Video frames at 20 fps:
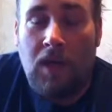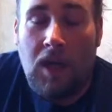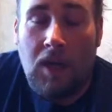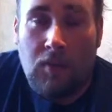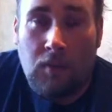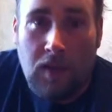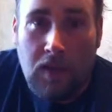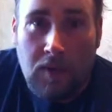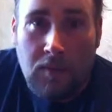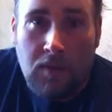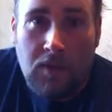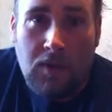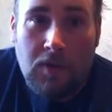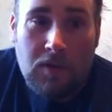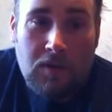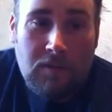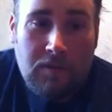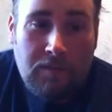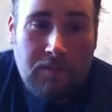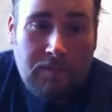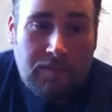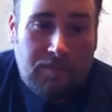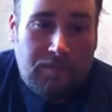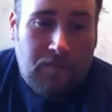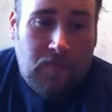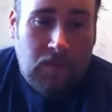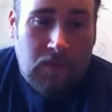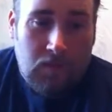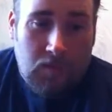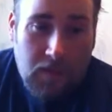and read them good.
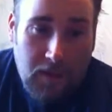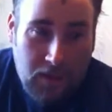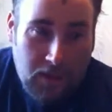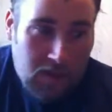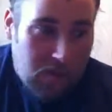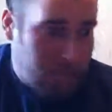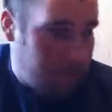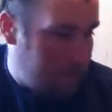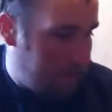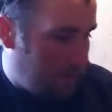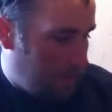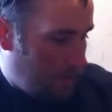So I did,